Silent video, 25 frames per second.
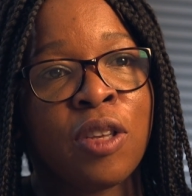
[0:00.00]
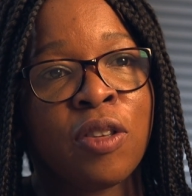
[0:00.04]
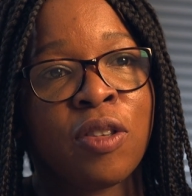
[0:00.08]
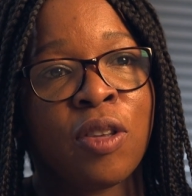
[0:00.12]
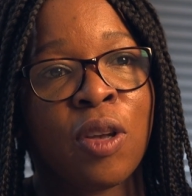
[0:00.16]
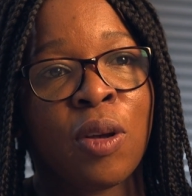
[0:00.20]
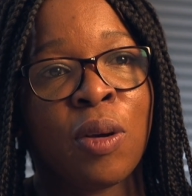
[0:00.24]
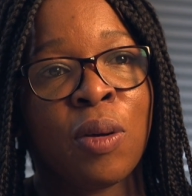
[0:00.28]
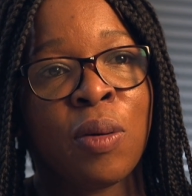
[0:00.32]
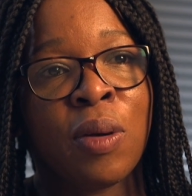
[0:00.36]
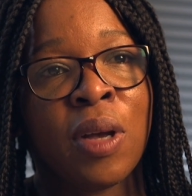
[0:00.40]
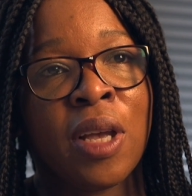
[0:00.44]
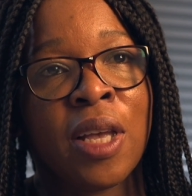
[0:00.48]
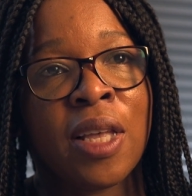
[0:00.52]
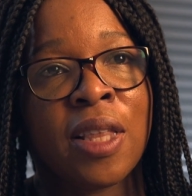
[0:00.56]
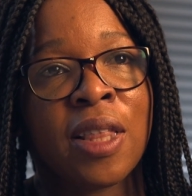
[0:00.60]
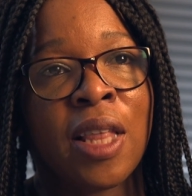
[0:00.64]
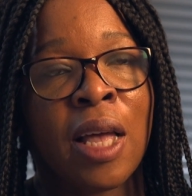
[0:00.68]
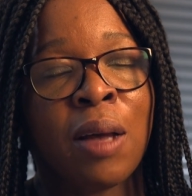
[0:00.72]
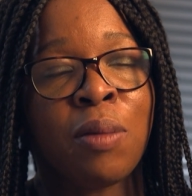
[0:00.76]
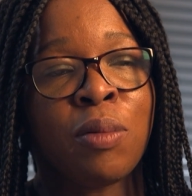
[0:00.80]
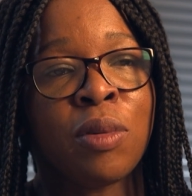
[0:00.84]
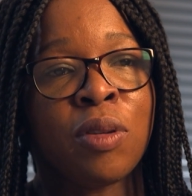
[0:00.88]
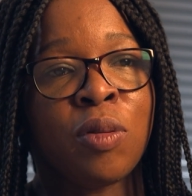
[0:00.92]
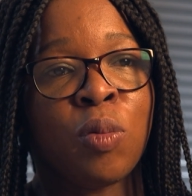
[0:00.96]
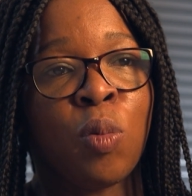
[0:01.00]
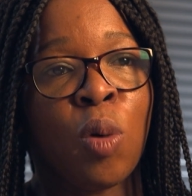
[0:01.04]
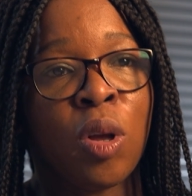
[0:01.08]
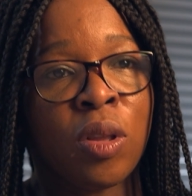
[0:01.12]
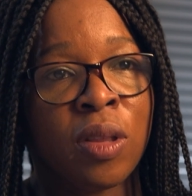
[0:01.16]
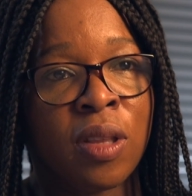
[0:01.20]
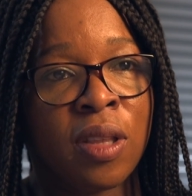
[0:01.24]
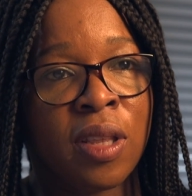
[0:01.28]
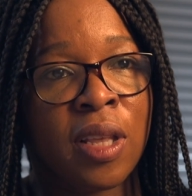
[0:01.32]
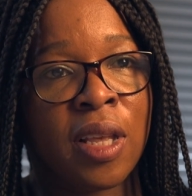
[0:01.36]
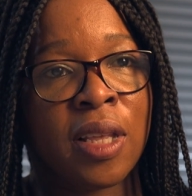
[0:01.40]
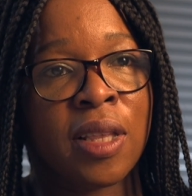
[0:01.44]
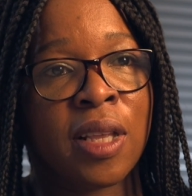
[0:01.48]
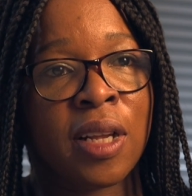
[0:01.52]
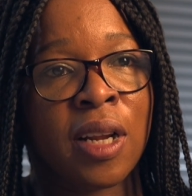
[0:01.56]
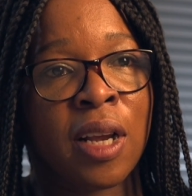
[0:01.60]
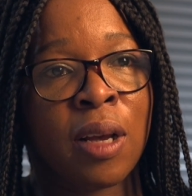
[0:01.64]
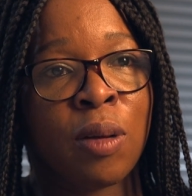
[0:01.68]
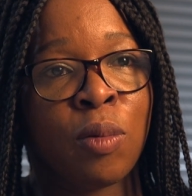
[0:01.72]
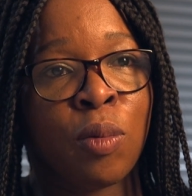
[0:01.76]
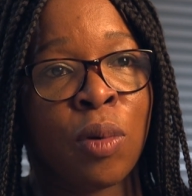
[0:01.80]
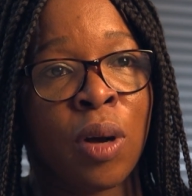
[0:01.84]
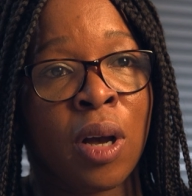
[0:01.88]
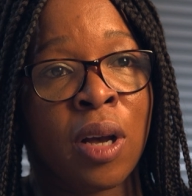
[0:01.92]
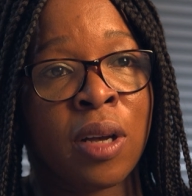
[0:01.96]
So that was one thing
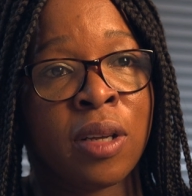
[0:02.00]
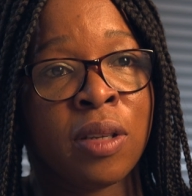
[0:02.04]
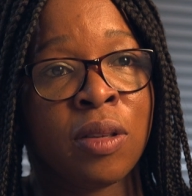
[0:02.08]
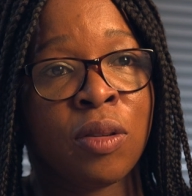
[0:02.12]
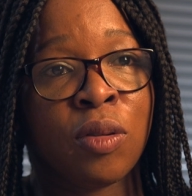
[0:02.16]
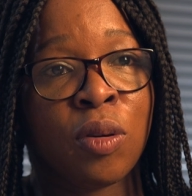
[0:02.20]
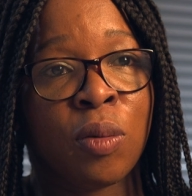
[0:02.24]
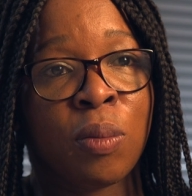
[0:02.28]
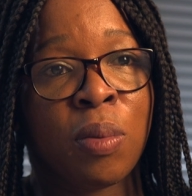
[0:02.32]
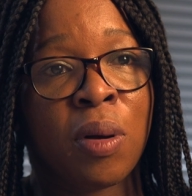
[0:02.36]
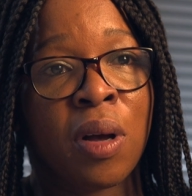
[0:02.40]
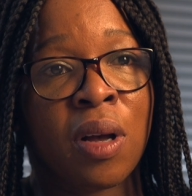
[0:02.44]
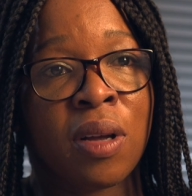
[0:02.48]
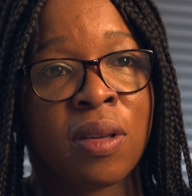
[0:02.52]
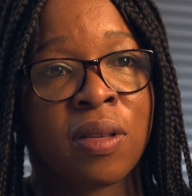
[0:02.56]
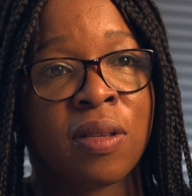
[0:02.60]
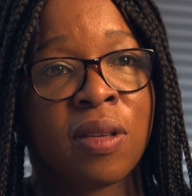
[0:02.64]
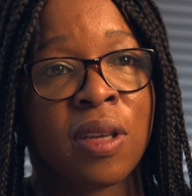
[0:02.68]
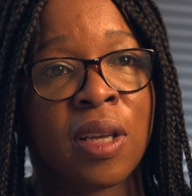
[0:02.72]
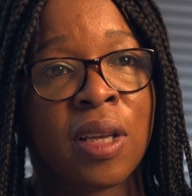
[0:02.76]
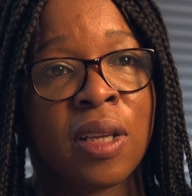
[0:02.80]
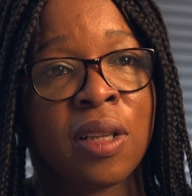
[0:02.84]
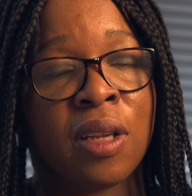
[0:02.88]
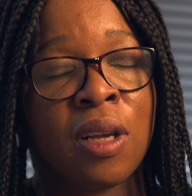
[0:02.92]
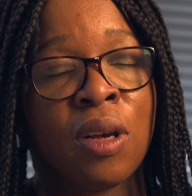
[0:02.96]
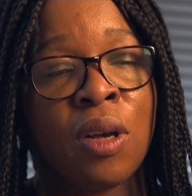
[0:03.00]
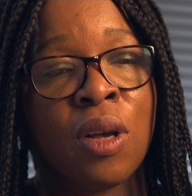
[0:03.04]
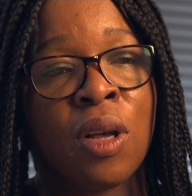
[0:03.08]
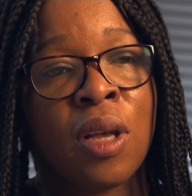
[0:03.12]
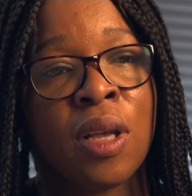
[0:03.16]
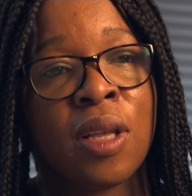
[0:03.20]
that I took part in.